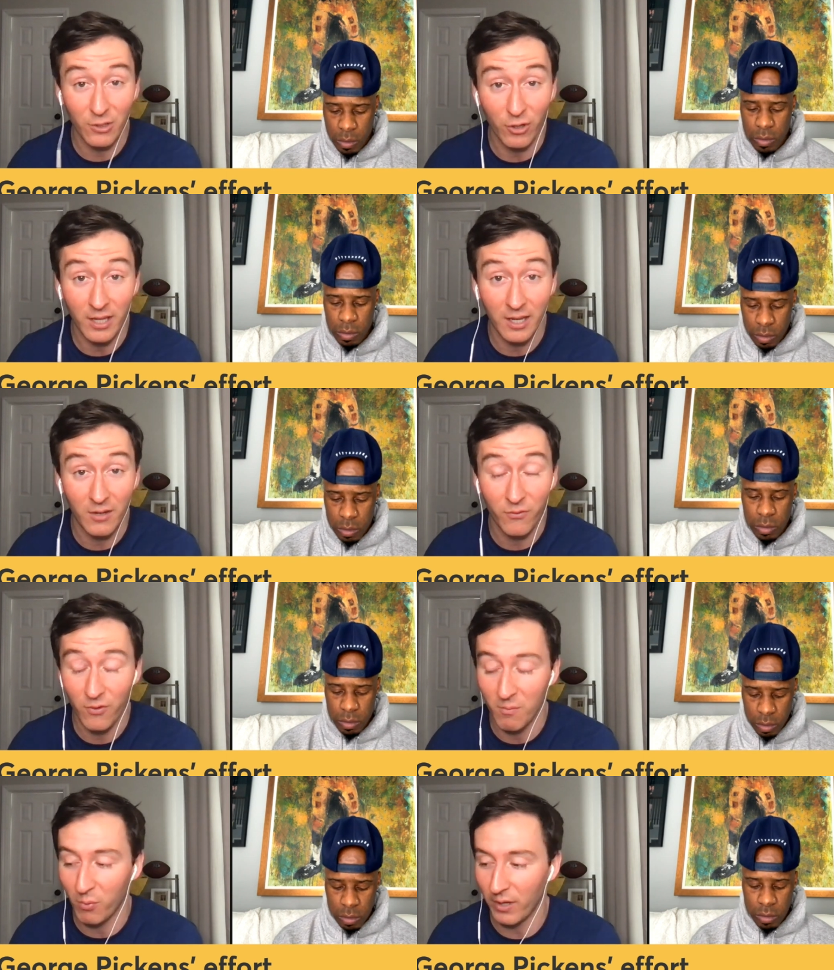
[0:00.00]
Speaker 1: looking in for the
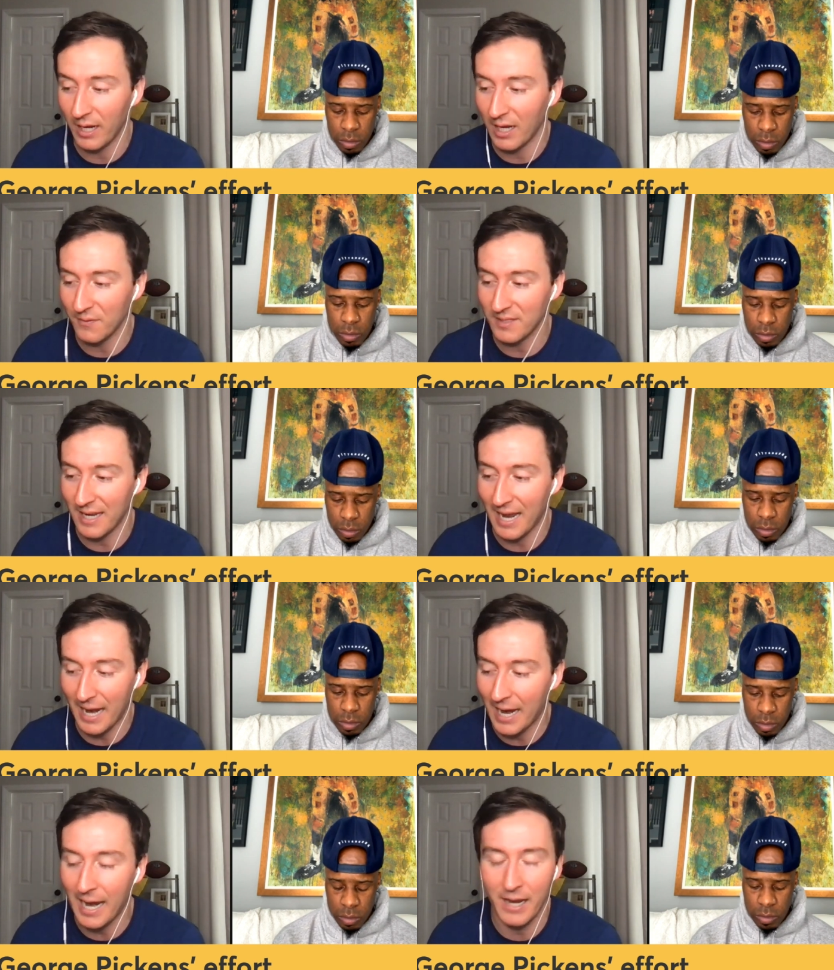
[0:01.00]
playoffs.
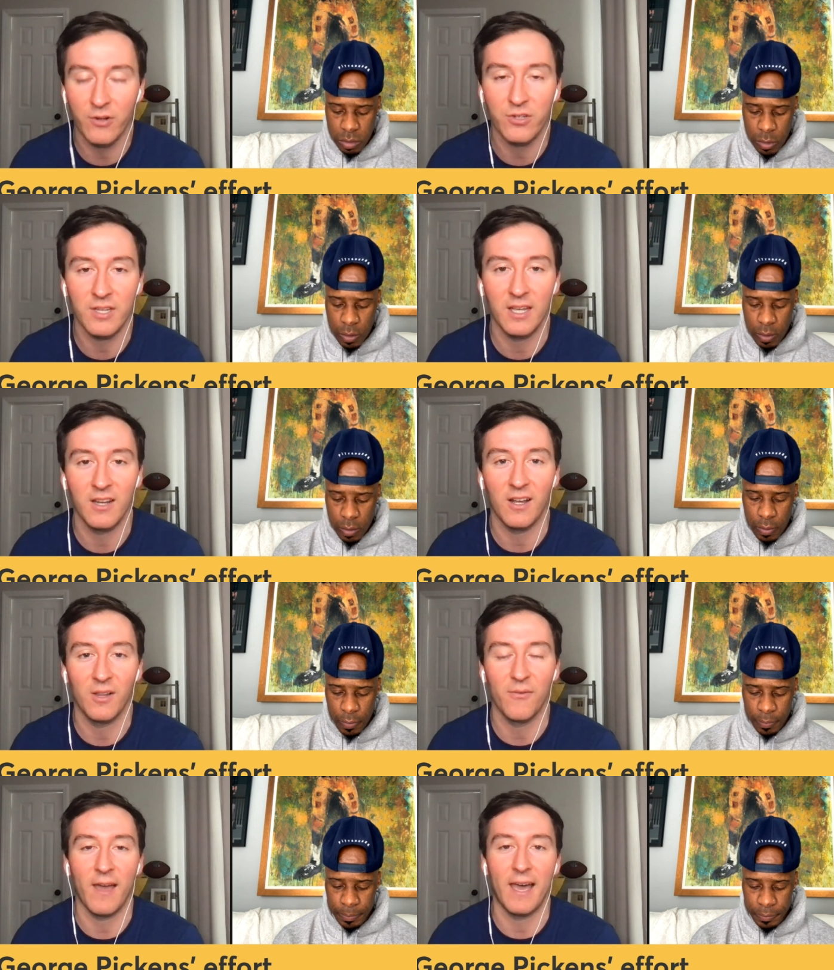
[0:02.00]
I understand all of
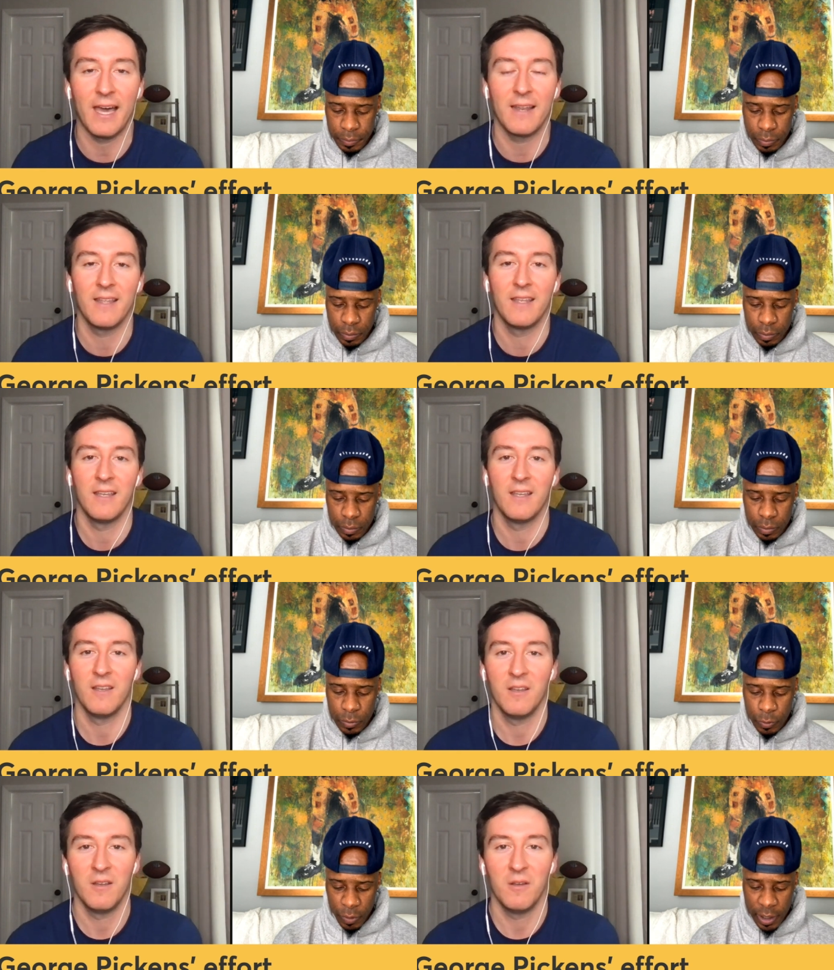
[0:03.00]
that.
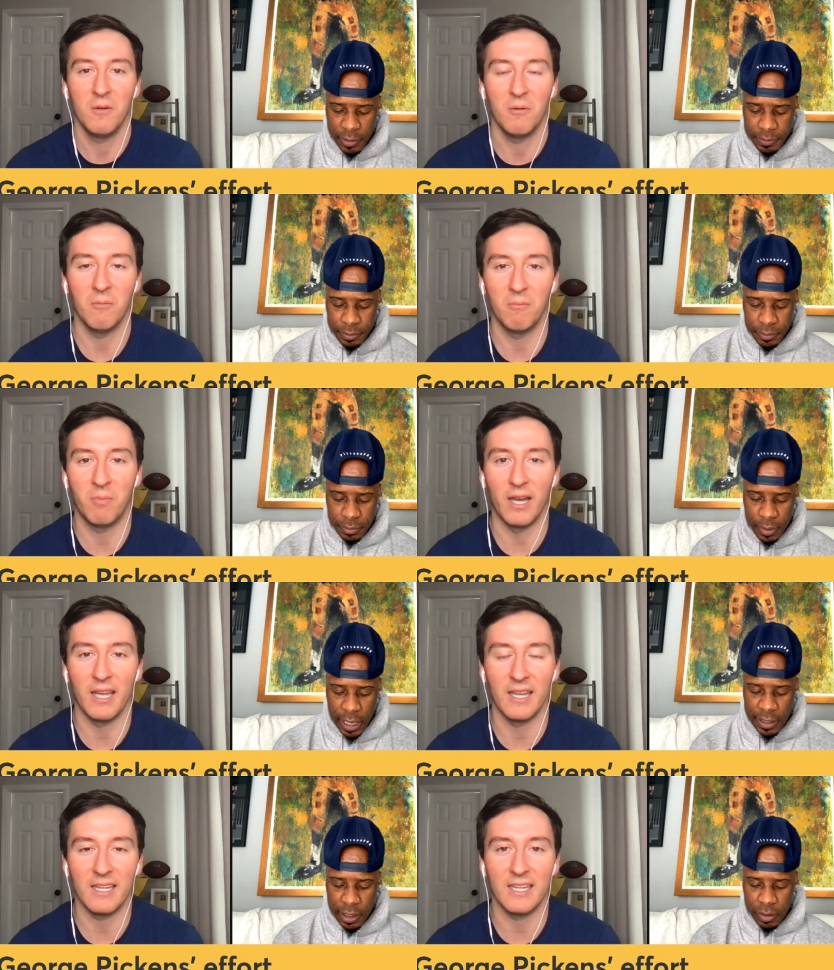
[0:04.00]
Right. But
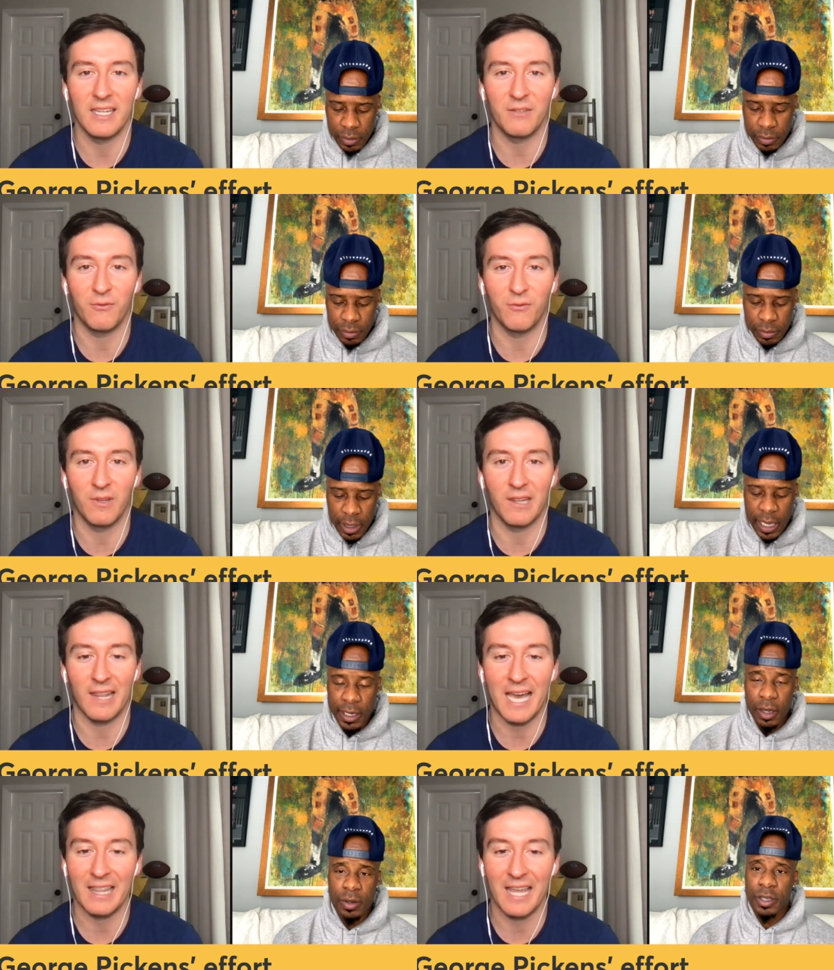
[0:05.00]
I don't,
Speaker 2: I
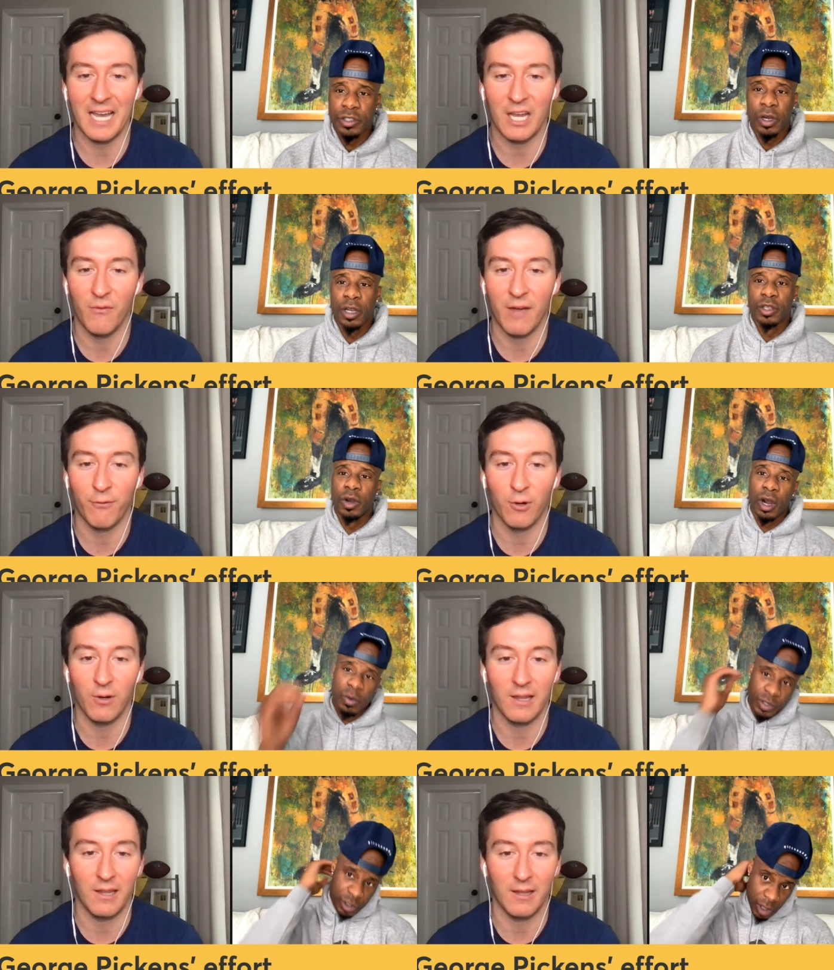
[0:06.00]
lack, don't. lack of effort. You are
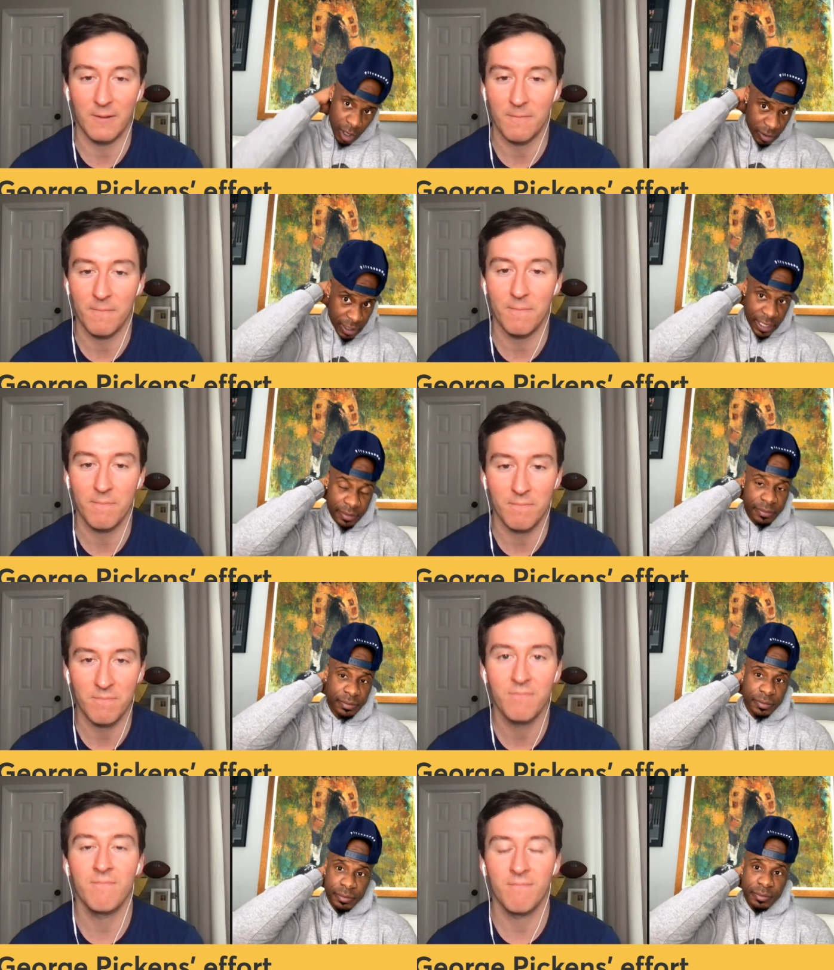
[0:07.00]
what you are on tape.
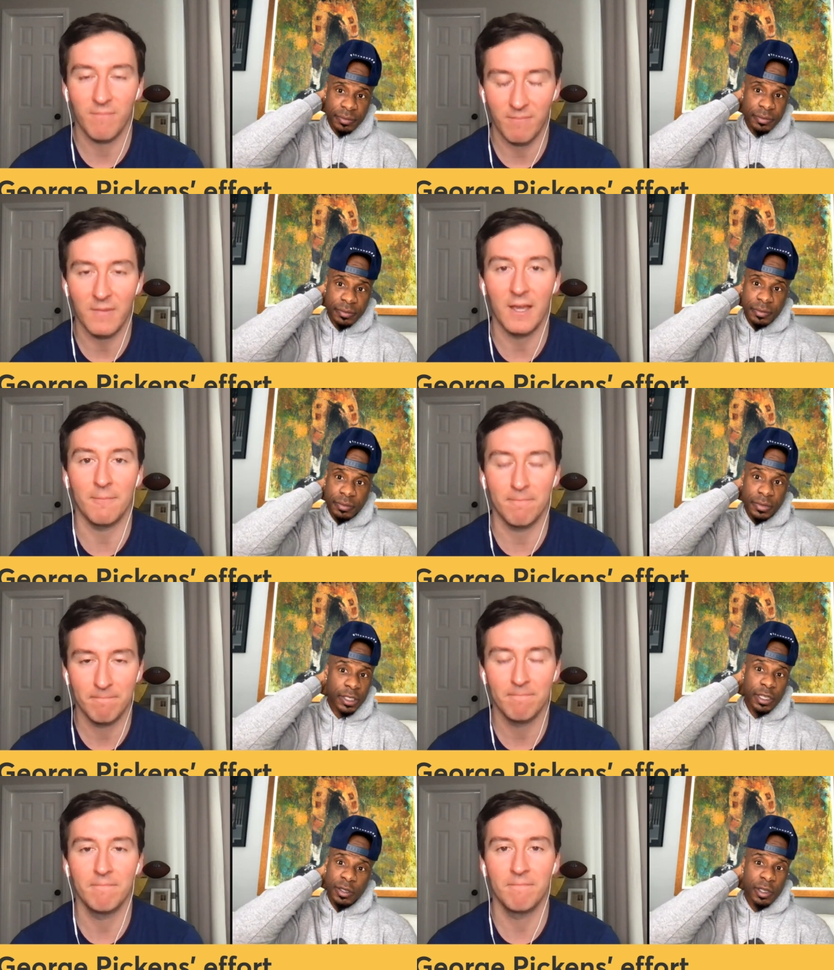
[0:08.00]
Yeah.
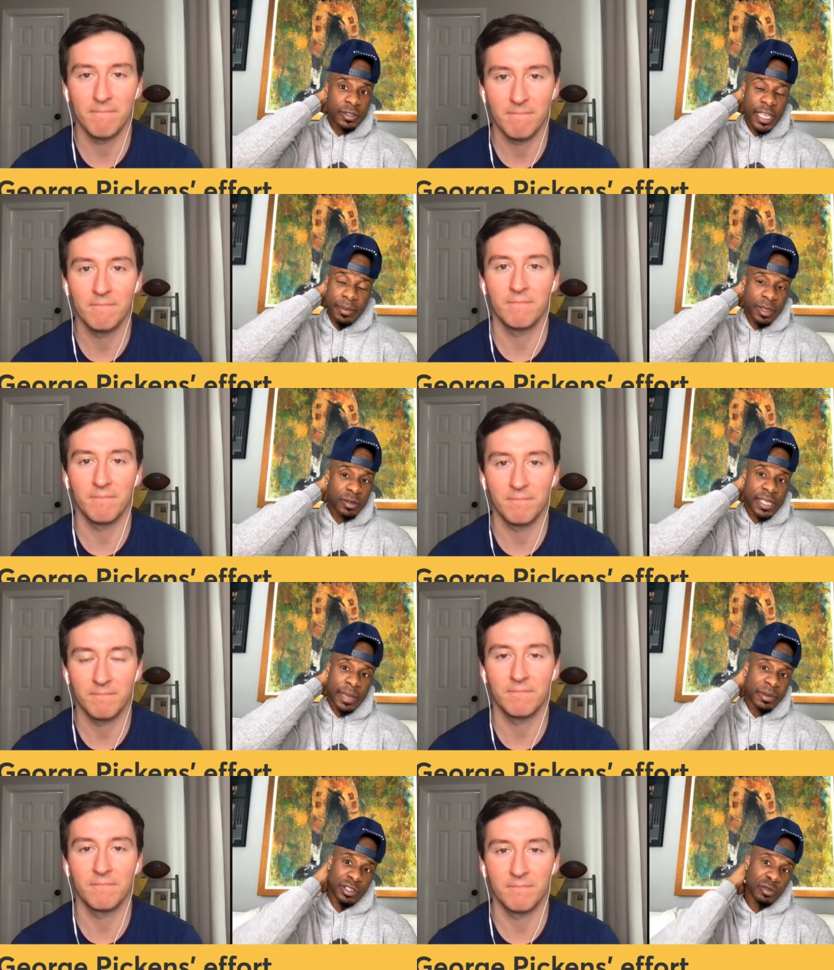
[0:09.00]
Your, your tape your tape
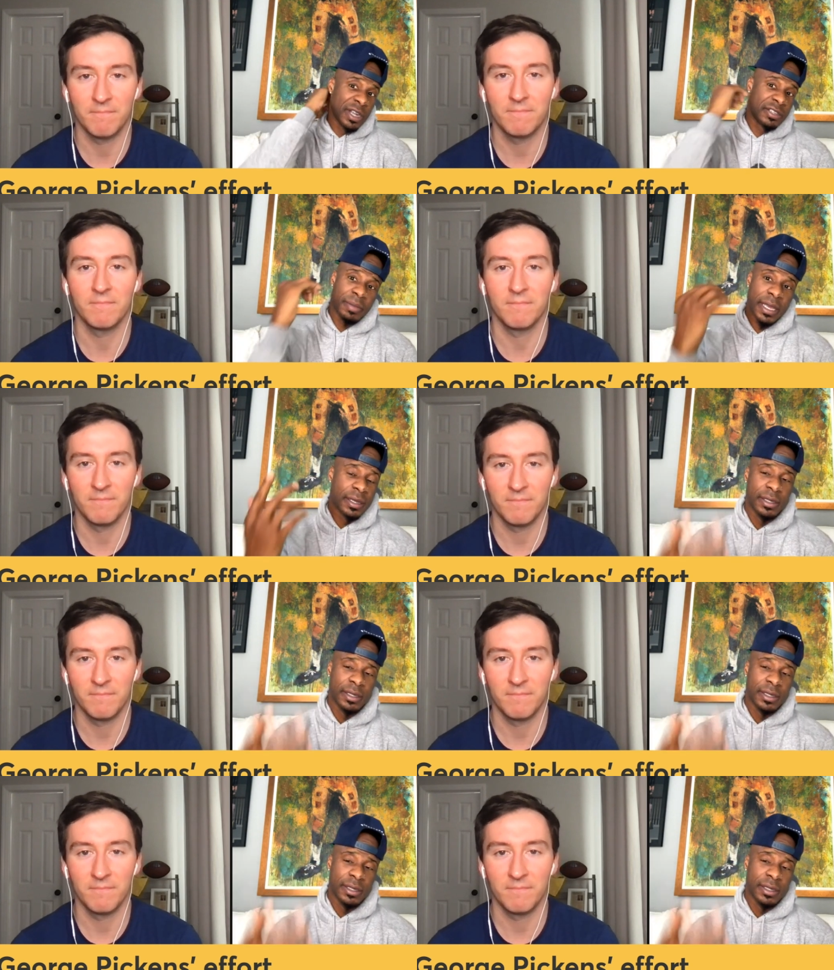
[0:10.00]
is your resume.